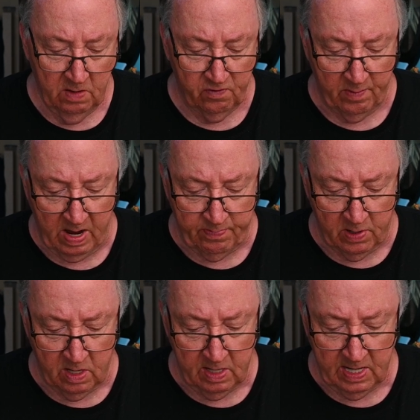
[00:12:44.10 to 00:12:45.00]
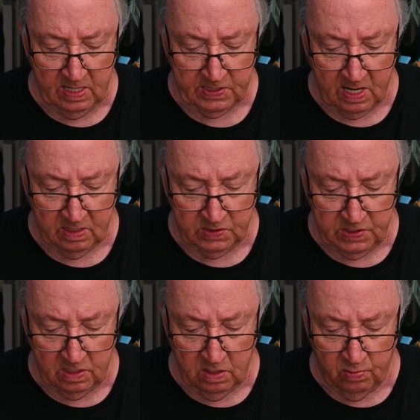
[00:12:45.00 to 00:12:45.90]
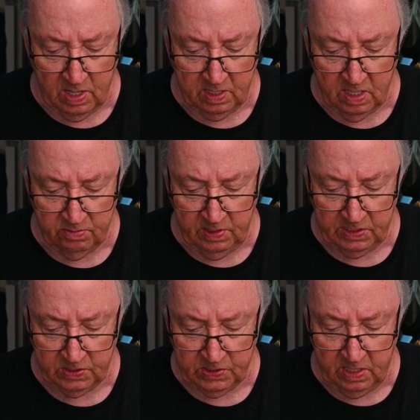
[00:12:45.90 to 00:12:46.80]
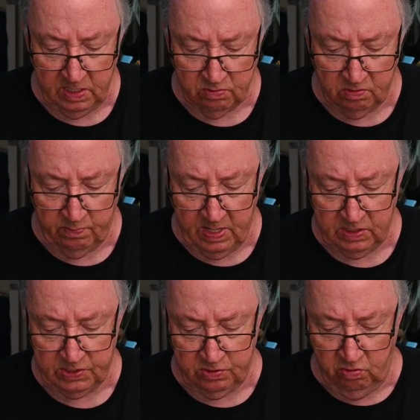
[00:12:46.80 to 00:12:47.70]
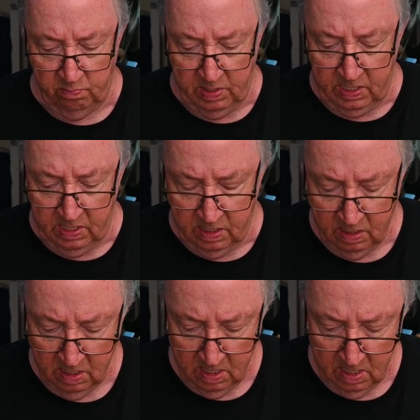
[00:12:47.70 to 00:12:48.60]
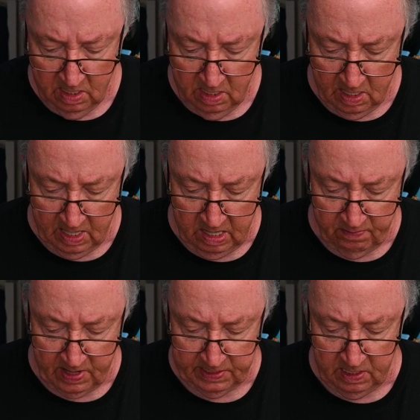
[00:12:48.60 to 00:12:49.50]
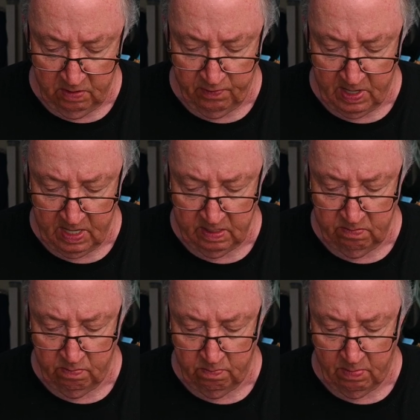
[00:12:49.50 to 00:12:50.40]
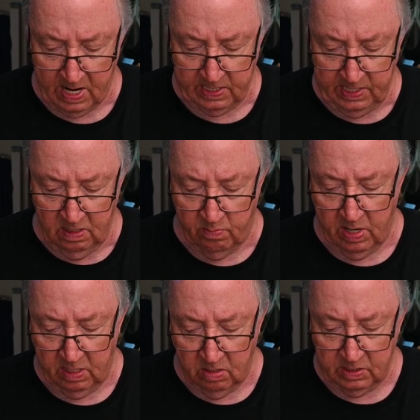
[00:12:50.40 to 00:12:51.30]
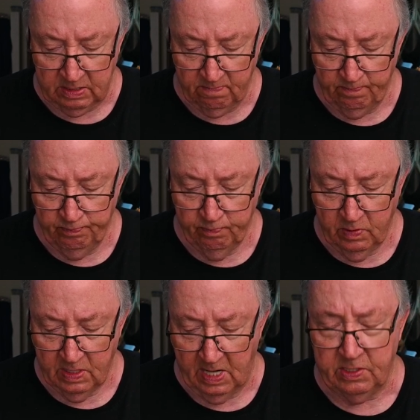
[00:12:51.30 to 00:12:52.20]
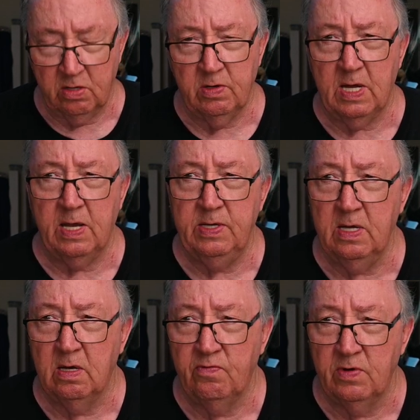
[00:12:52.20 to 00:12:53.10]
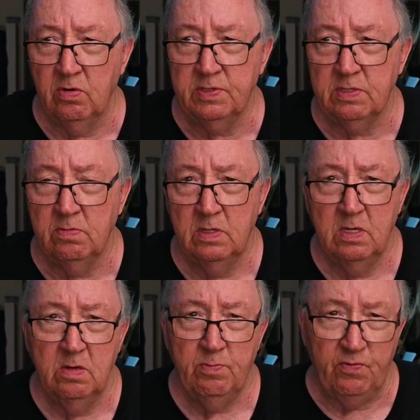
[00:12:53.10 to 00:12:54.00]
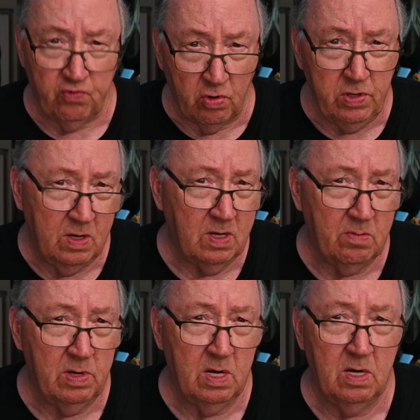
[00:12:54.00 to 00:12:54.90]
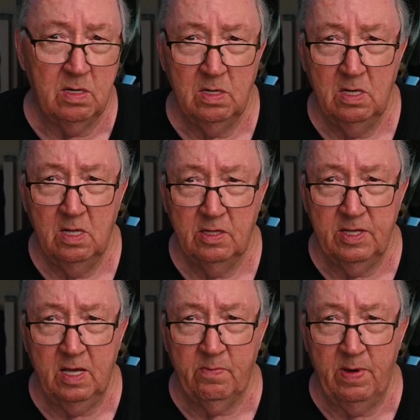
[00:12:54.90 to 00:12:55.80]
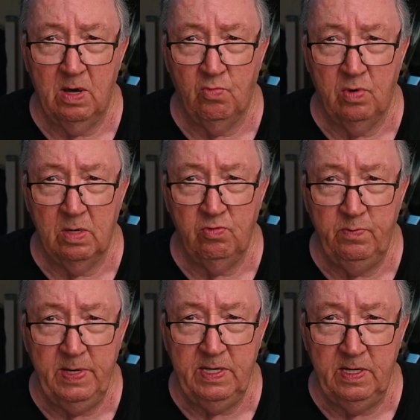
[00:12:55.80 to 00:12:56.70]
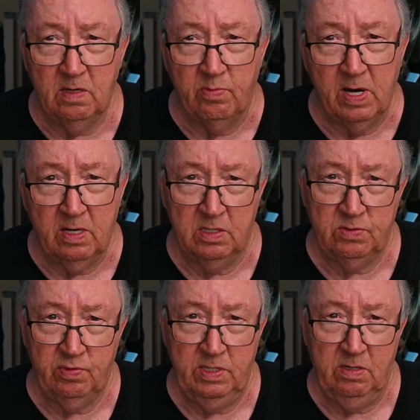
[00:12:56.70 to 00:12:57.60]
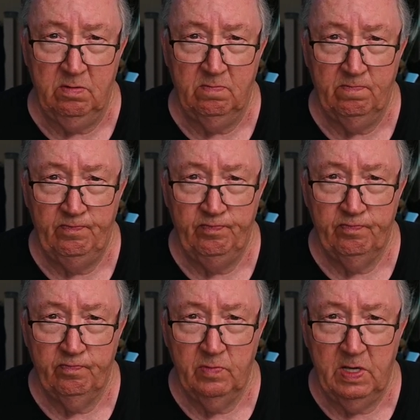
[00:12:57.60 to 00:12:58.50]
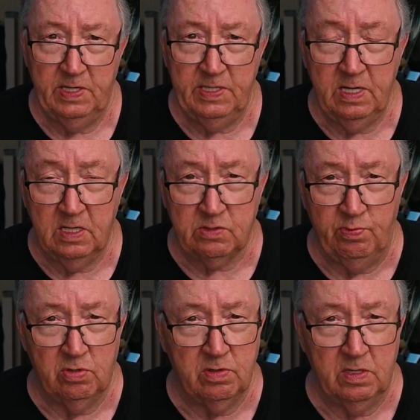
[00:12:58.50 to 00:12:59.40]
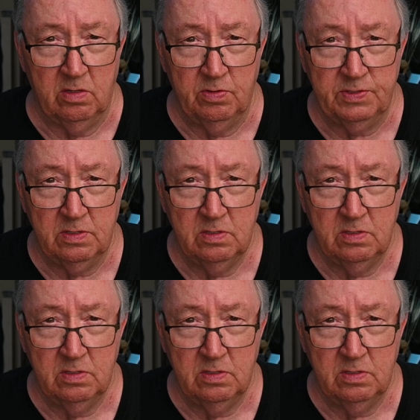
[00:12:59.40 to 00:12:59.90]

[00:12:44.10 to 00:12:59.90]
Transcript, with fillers: For my part, as I consider what countries and cities would best suit me, I have identified my deal breakers. That's a good idea, folks. Before you come here, think about what would be deal breakers for you and then explore those.